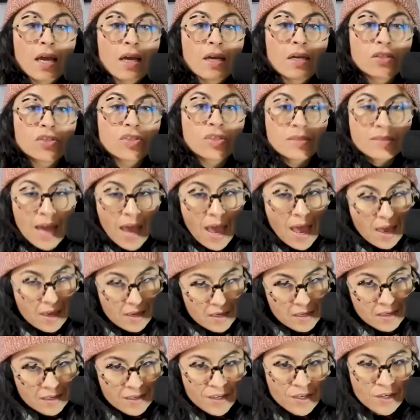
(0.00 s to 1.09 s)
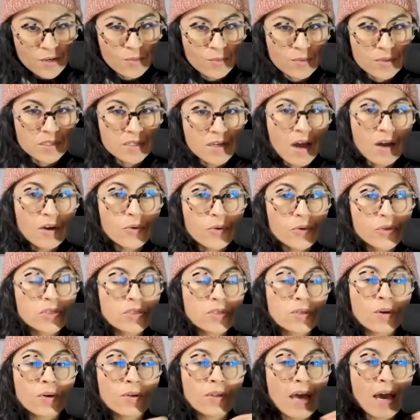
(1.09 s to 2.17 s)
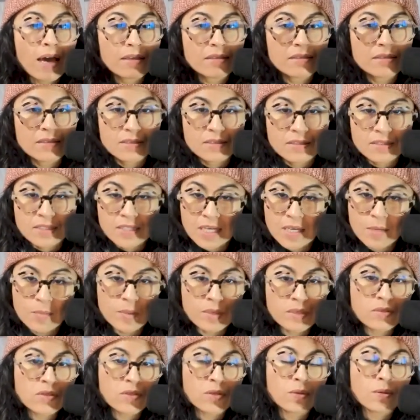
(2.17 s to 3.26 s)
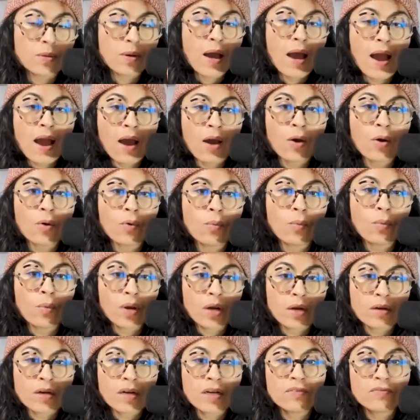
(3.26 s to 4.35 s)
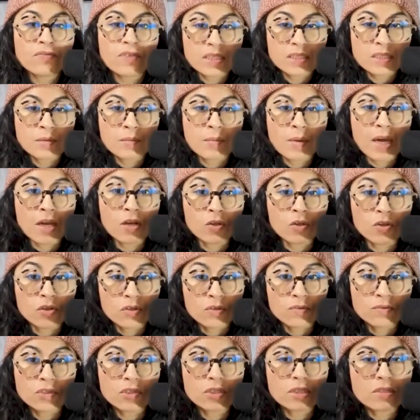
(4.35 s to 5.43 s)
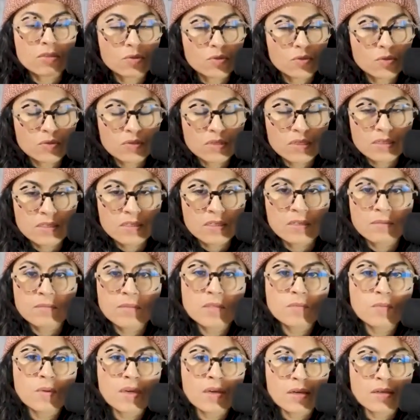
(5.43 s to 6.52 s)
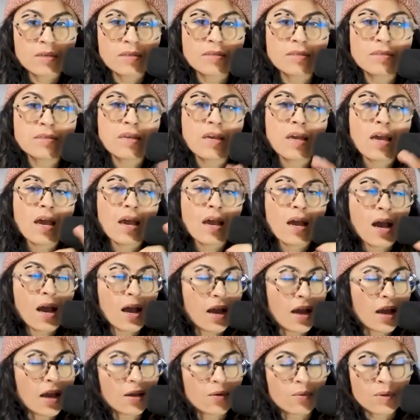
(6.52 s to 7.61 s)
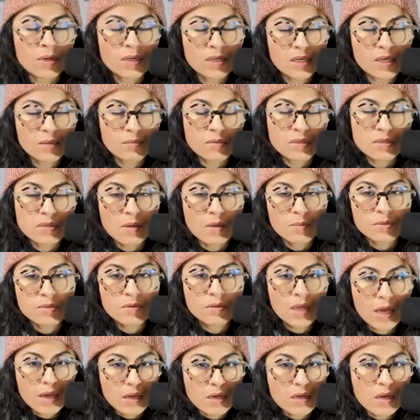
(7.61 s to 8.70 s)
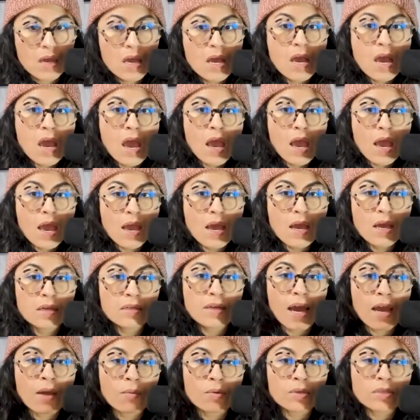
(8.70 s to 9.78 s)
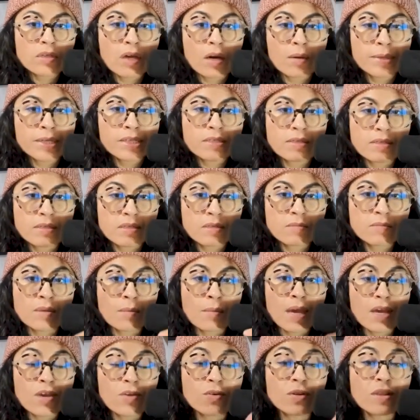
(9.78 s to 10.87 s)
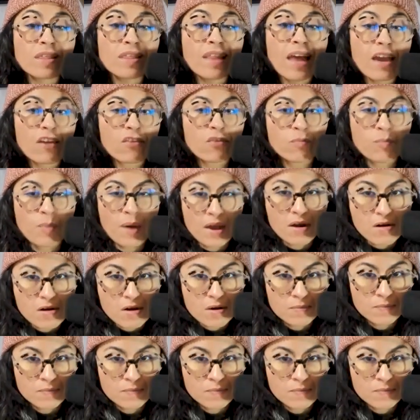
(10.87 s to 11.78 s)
Today, we're not going to go that deep into how we're affected by global and social systems because I want to keep this episode light and I want to talk about systems that make your life better,